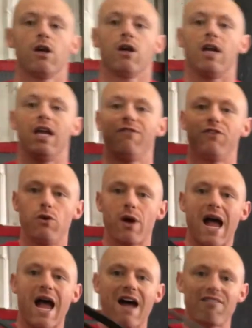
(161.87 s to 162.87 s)
If you
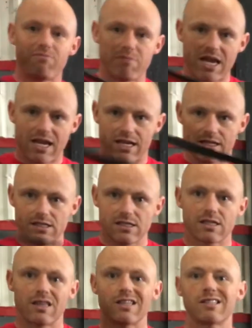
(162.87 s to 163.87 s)
have
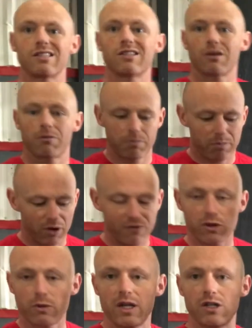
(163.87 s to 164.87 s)
bands, this is the
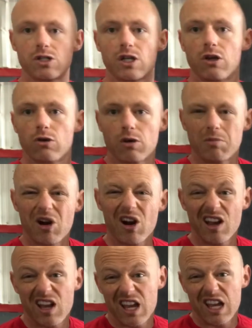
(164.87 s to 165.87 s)
perfect way to secure your bar.
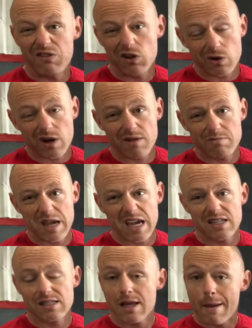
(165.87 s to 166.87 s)
If you don't have
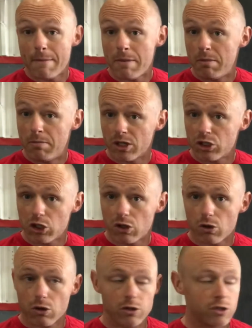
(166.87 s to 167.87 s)
bands, maybe bungee
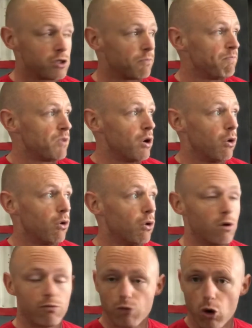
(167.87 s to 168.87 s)
cords
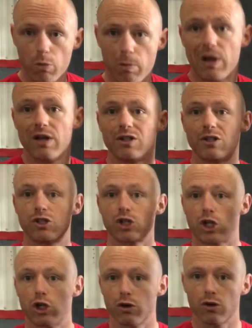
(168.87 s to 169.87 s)
or rope to
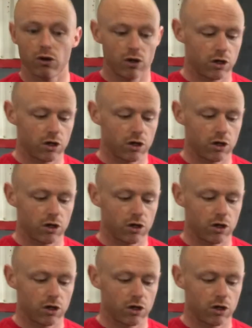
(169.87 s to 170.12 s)
secure